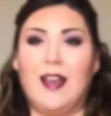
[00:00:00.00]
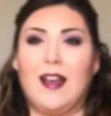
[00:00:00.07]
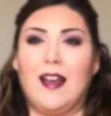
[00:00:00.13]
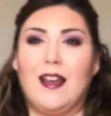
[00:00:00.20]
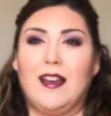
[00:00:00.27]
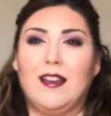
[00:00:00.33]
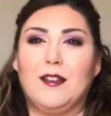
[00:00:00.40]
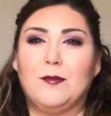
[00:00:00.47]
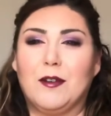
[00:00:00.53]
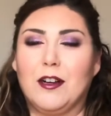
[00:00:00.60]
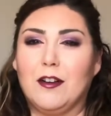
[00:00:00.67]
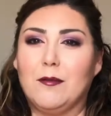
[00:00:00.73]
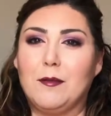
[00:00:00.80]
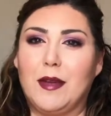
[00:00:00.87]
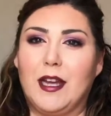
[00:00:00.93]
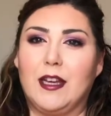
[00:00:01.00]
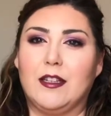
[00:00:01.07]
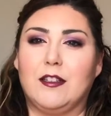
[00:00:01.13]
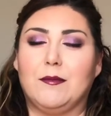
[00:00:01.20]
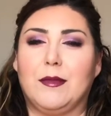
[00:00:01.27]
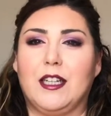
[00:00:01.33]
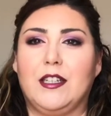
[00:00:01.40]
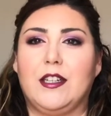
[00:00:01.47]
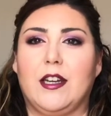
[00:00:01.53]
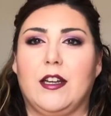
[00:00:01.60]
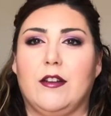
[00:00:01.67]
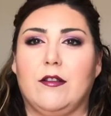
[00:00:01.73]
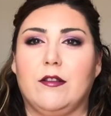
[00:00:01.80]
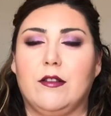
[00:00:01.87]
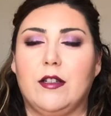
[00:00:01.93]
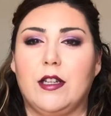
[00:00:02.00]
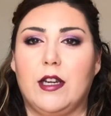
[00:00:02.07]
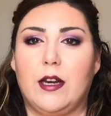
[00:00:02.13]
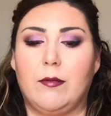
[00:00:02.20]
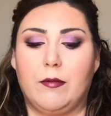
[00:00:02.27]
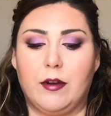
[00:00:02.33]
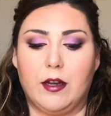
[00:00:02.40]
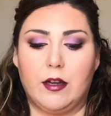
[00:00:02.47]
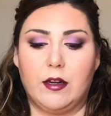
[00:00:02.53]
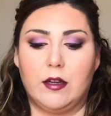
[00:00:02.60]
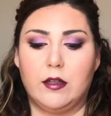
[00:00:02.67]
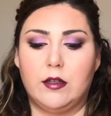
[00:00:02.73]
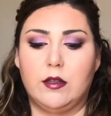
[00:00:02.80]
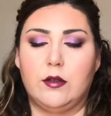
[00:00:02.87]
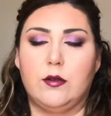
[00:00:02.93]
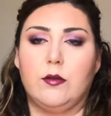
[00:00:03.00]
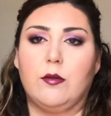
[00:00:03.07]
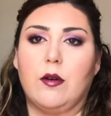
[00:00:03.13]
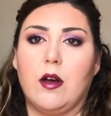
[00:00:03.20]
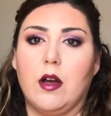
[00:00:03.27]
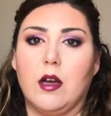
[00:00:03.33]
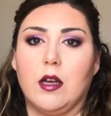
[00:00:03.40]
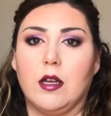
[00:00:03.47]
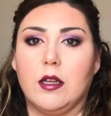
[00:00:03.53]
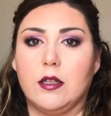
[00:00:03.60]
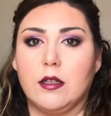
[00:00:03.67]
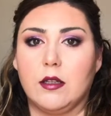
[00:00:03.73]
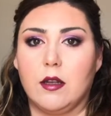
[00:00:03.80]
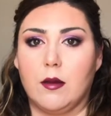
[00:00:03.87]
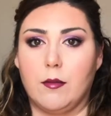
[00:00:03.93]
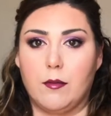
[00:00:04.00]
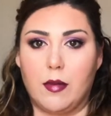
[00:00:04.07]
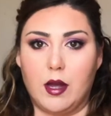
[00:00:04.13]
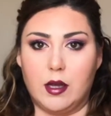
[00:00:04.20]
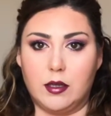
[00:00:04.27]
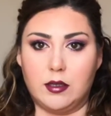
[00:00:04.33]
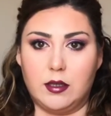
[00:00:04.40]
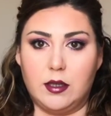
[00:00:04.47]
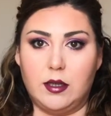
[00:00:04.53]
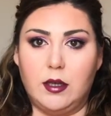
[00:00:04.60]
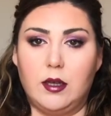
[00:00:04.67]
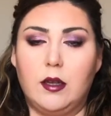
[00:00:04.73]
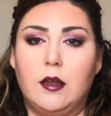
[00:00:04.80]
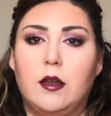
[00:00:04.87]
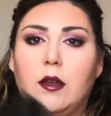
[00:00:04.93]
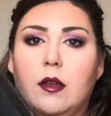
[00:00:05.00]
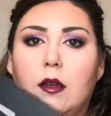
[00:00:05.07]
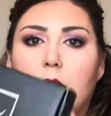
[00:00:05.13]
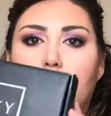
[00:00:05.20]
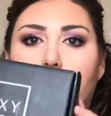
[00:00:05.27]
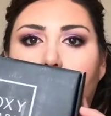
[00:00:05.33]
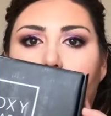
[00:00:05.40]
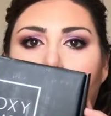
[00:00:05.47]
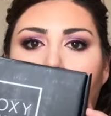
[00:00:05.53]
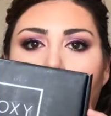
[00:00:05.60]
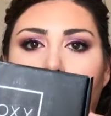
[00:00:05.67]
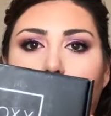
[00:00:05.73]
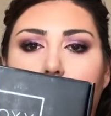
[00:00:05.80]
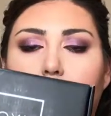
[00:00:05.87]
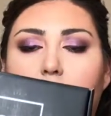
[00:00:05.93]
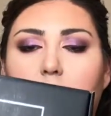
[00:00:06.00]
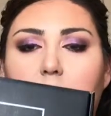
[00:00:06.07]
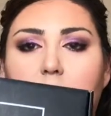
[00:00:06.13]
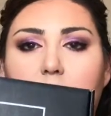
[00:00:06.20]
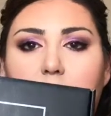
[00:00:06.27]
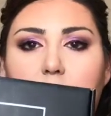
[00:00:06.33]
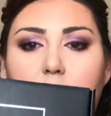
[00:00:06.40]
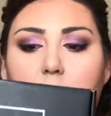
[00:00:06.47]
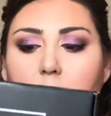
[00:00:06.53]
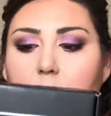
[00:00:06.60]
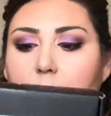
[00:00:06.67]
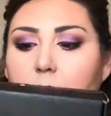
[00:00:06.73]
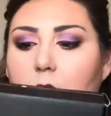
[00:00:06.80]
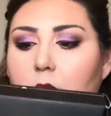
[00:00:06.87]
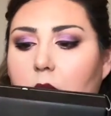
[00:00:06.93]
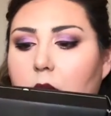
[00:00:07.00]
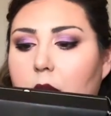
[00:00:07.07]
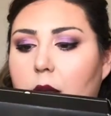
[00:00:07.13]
Guys, welcome back to my channel. Today we're gonna do August unboxing for the Boxycharm.